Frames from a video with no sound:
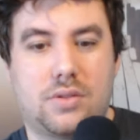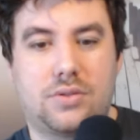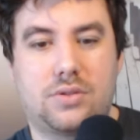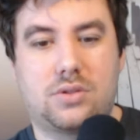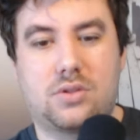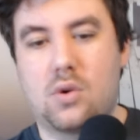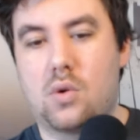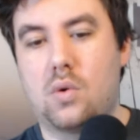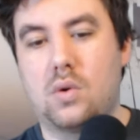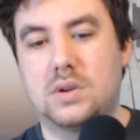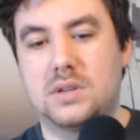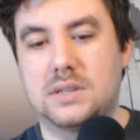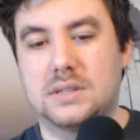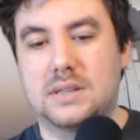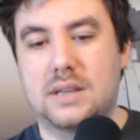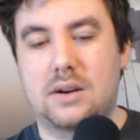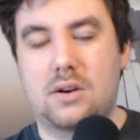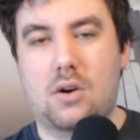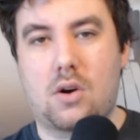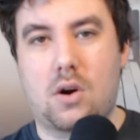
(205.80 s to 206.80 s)
the horses
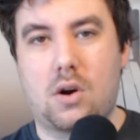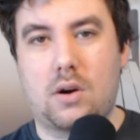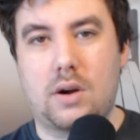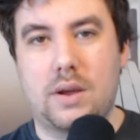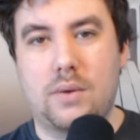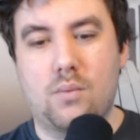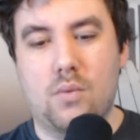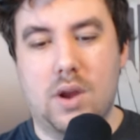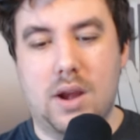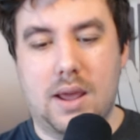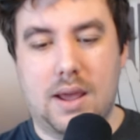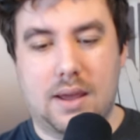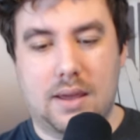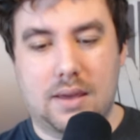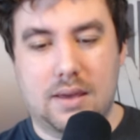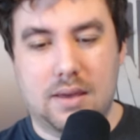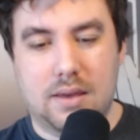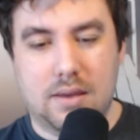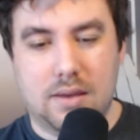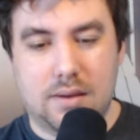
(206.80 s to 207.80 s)
that are already winning.
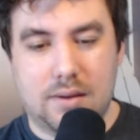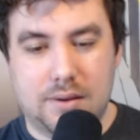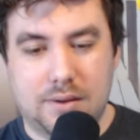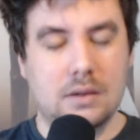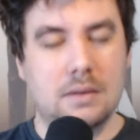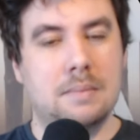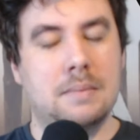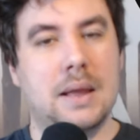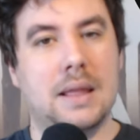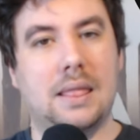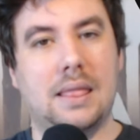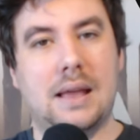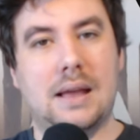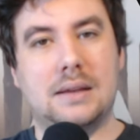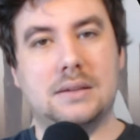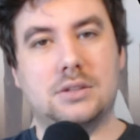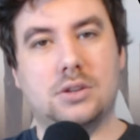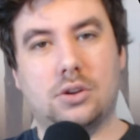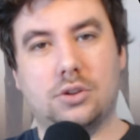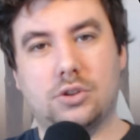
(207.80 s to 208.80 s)
My
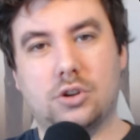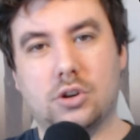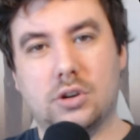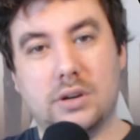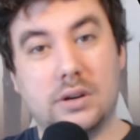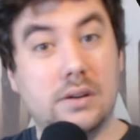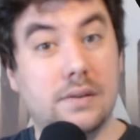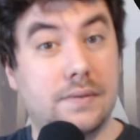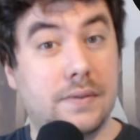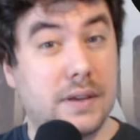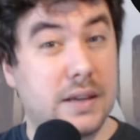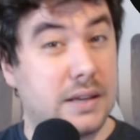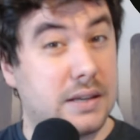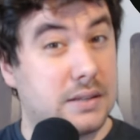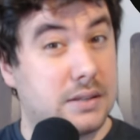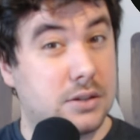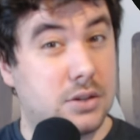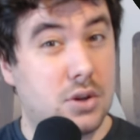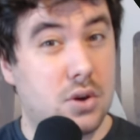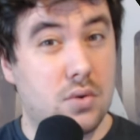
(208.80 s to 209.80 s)
last alternative is
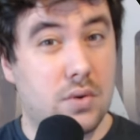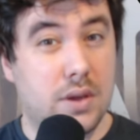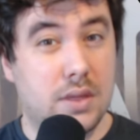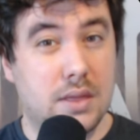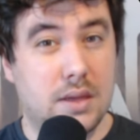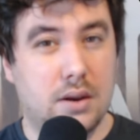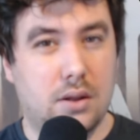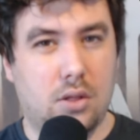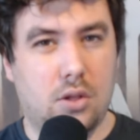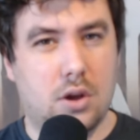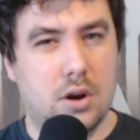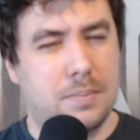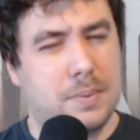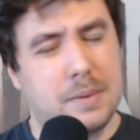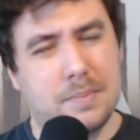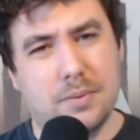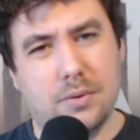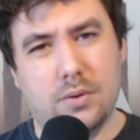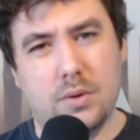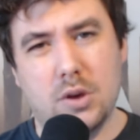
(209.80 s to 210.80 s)
a token that a lot of
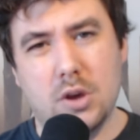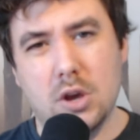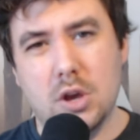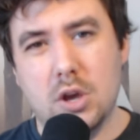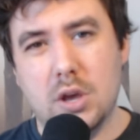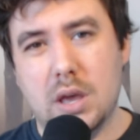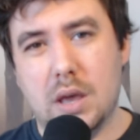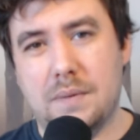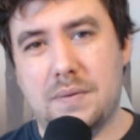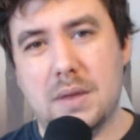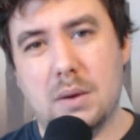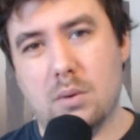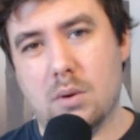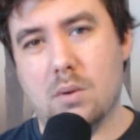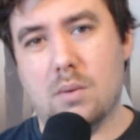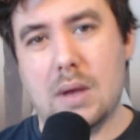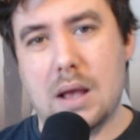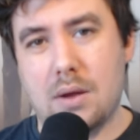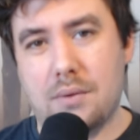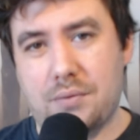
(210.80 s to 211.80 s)
people, if they were
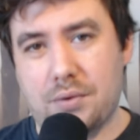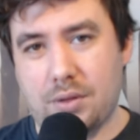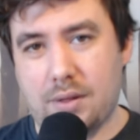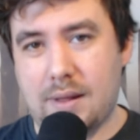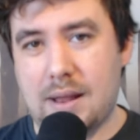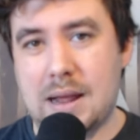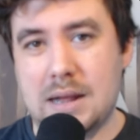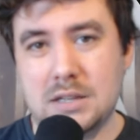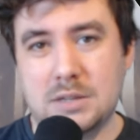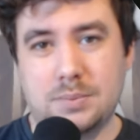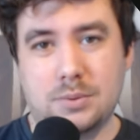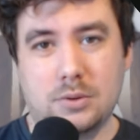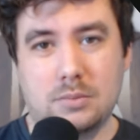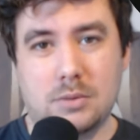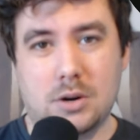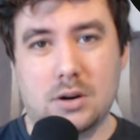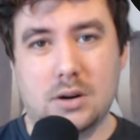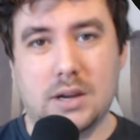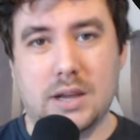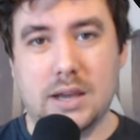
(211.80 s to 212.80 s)
around for the last bull
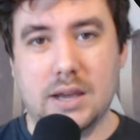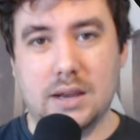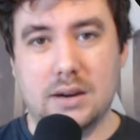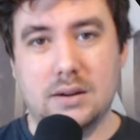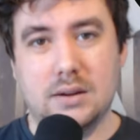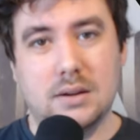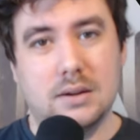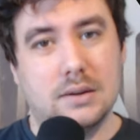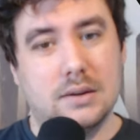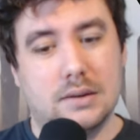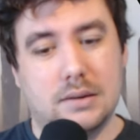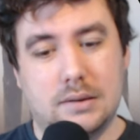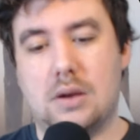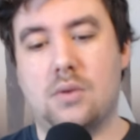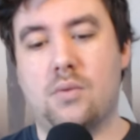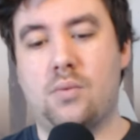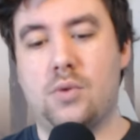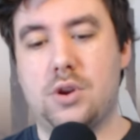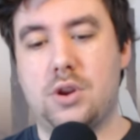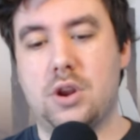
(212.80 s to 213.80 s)
market,
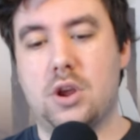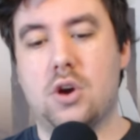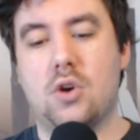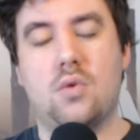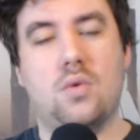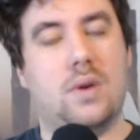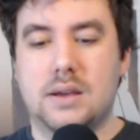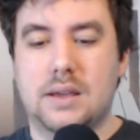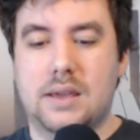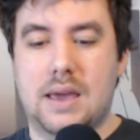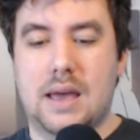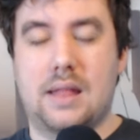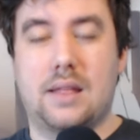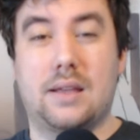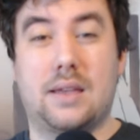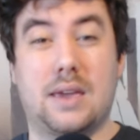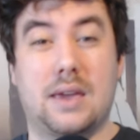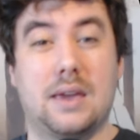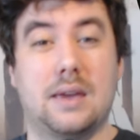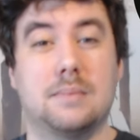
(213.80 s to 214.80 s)
would know Gala
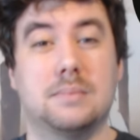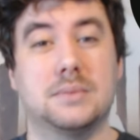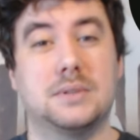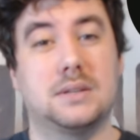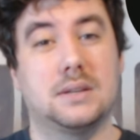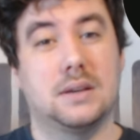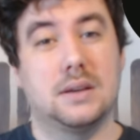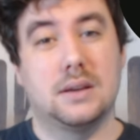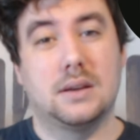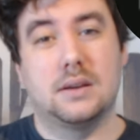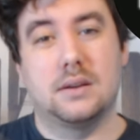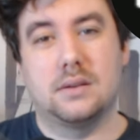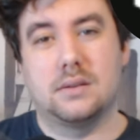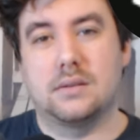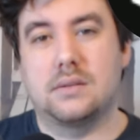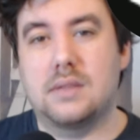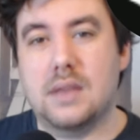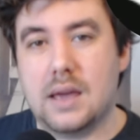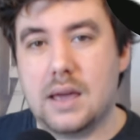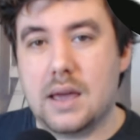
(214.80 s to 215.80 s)
Games.
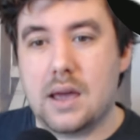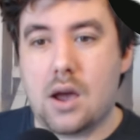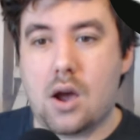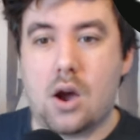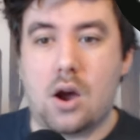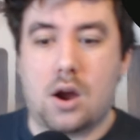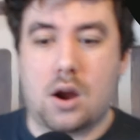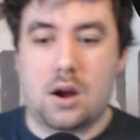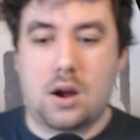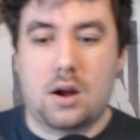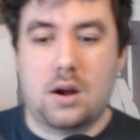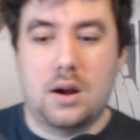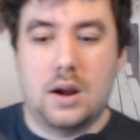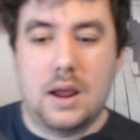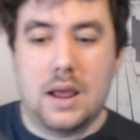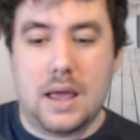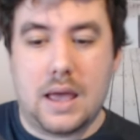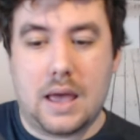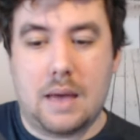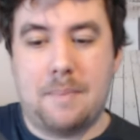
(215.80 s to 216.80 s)
They are
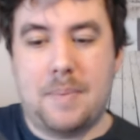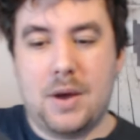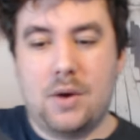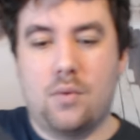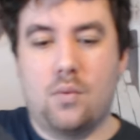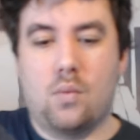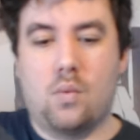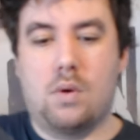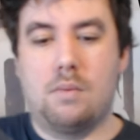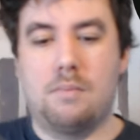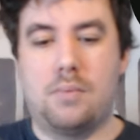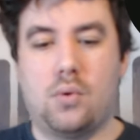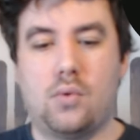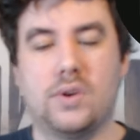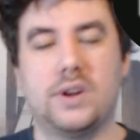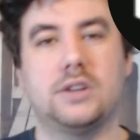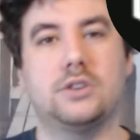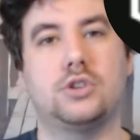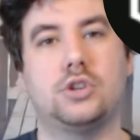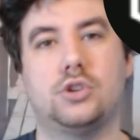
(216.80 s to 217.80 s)
about
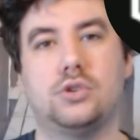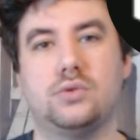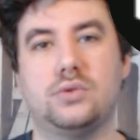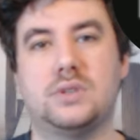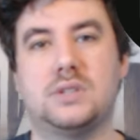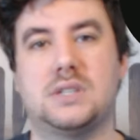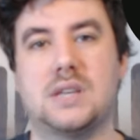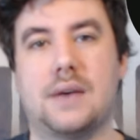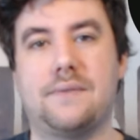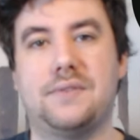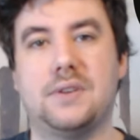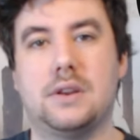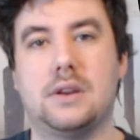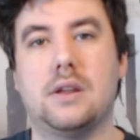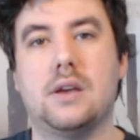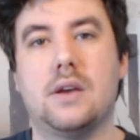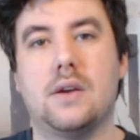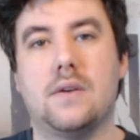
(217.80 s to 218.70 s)
1.275